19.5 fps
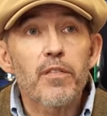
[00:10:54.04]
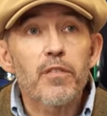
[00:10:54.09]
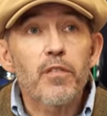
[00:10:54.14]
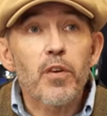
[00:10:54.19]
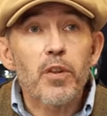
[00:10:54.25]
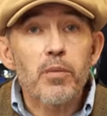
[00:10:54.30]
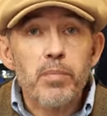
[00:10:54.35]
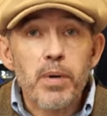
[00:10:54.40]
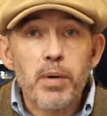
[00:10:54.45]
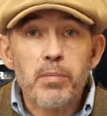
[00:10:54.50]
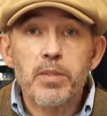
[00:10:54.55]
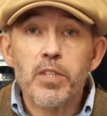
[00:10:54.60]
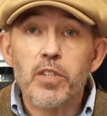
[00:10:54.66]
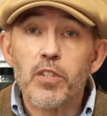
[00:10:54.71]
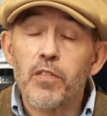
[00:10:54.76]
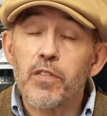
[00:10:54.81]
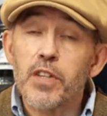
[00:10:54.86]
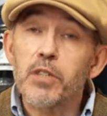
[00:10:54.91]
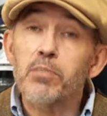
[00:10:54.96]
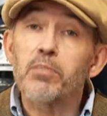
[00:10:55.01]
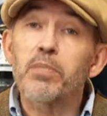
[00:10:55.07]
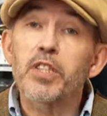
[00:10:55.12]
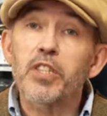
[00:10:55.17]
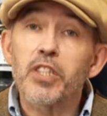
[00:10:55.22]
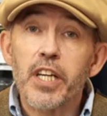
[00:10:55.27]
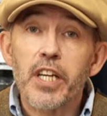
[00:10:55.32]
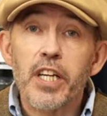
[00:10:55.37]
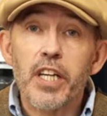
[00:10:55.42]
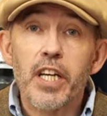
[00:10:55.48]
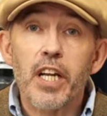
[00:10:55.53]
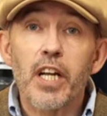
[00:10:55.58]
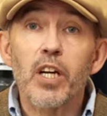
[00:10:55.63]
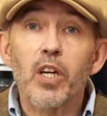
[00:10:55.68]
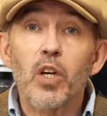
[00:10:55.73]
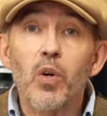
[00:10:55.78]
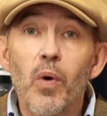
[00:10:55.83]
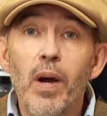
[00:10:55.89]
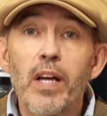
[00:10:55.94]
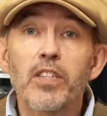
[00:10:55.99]
for the purposes of this particular
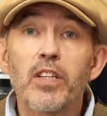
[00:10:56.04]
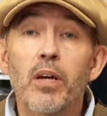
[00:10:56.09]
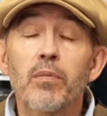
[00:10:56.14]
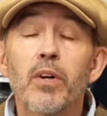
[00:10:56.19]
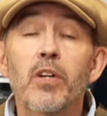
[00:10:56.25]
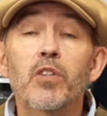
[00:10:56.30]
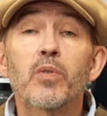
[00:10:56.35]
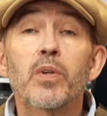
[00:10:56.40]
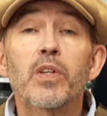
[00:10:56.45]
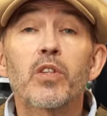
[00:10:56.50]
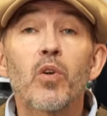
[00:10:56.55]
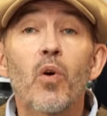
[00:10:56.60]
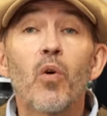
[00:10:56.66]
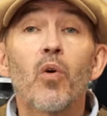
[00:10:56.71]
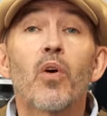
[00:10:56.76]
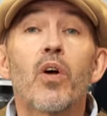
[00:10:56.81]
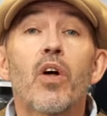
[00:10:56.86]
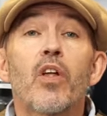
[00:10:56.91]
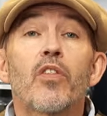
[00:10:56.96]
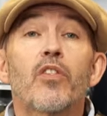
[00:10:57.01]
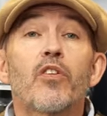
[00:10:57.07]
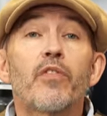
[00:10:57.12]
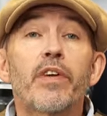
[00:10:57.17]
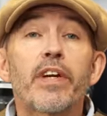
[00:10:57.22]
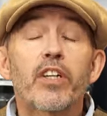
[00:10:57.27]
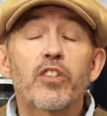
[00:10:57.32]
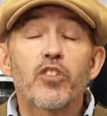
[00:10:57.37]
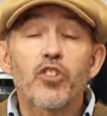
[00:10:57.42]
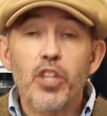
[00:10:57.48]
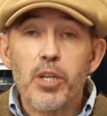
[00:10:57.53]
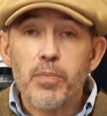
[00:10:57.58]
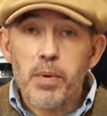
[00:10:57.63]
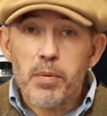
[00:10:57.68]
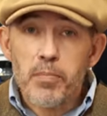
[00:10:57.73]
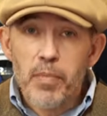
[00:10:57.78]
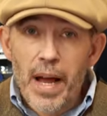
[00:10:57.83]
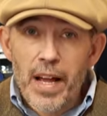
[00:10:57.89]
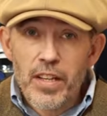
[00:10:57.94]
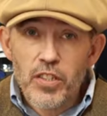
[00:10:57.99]
quest, I'm going to ignore the real
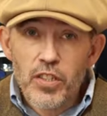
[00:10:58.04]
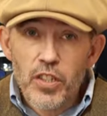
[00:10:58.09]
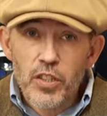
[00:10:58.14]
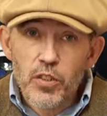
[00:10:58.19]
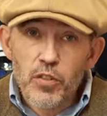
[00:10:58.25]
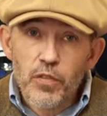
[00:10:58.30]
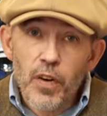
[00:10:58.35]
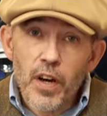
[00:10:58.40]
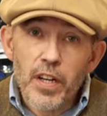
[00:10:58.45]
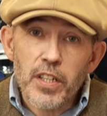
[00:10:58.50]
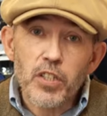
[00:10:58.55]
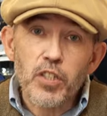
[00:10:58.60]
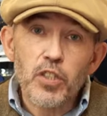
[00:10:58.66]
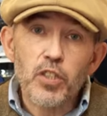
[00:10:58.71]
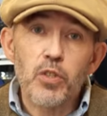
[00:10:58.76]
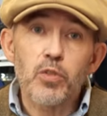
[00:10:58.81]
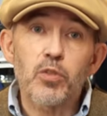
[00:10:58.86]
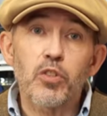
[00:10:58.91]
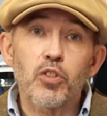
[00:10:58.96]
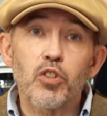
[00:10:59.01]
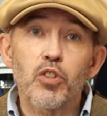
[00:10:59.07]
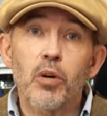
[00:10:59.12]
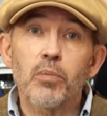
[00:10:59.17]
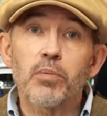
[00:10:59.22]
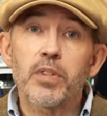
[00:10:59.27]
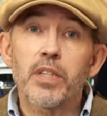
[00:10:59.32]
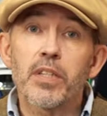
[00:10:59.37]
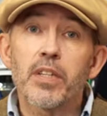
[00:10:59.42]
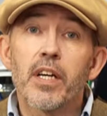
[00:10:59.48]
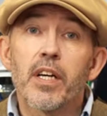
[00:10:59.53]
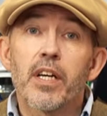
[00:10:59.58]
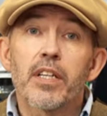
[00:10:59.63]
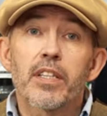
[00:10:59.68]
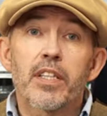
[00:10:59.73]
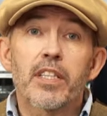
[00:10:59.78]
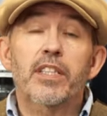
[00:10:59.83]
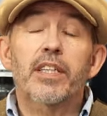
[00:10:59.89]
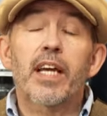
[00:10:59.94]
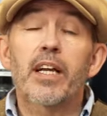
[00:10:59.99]
cheapy brands that you find in scooter shops and
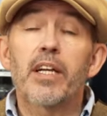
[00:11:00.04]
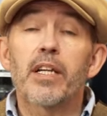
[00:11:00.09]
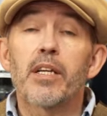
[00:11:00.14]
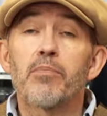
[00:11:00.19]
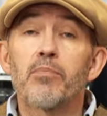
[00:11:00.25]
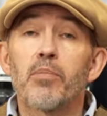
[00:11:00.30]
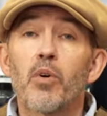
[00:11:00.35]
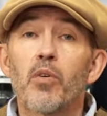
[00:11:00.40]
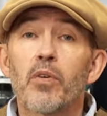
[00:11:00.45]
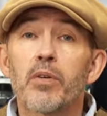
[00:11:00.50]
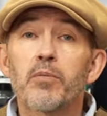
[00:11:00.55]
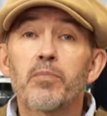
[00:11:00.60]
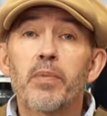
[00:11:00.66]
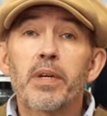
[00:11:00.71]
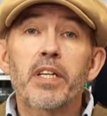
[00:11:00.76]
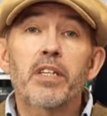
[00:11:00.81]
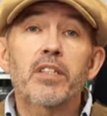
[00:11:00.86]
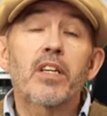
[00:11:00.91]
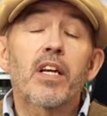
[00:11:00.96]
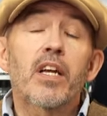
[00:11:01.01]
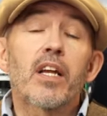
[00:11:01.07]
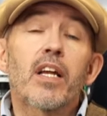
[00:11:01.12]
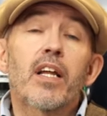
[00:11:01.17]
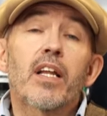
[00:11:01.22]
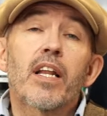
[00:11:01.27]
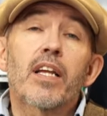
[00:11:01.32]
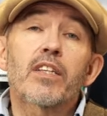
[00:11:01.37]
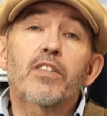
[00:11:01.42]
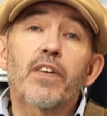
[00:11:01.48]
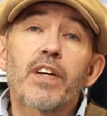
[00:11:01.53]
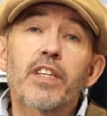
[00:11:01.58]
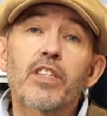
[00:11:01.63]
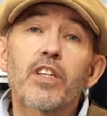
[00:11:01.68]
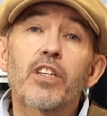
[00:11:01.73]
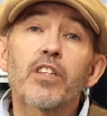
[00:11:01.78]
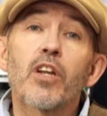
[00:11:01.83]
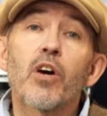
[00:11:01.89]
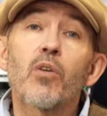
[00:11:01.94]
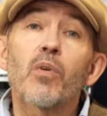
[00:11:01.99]
discount emporiums, because let's face
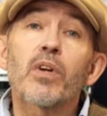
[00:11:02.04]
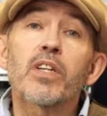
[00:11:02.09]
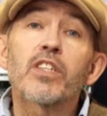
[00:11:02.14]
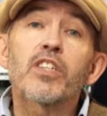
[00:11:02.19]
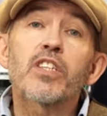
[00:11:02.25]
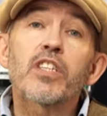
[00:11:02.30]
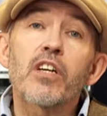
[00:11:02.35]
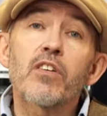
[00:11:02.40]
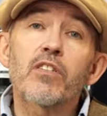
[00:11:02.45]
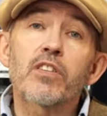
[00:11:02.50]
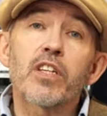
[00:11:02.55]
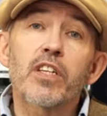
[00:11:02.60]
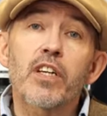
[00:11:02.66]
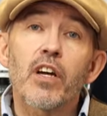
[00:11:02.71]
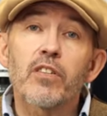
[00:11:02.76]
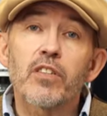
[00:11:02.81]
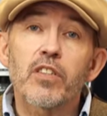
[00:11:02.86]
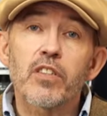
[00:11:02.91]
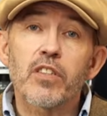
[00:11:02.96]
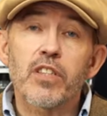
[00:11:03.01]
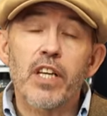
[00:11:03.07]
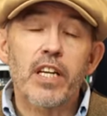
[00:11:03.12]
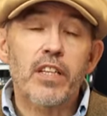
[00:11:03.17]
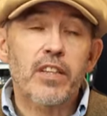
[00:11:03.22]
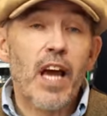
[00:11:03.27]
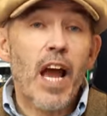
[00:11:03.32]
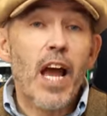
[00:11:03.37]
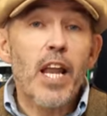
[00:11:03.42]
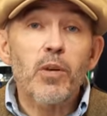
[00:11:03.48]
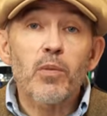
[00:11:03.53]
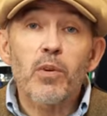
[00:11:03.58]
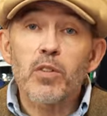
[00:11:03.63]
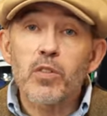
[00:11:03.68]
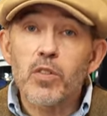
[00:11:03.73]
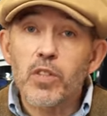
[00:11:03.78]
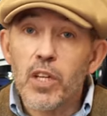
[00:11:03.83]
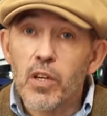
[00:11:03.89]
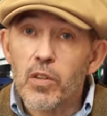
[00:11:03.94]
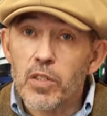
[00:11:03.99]
it, no one is seriously going to think that anyone
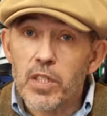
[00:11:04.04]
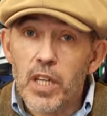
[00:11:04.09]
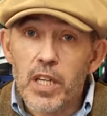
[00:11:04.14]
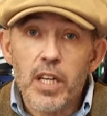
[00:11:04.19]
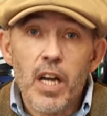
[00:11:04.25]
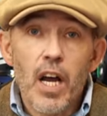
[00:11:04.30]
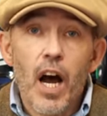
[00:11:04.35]
who sells a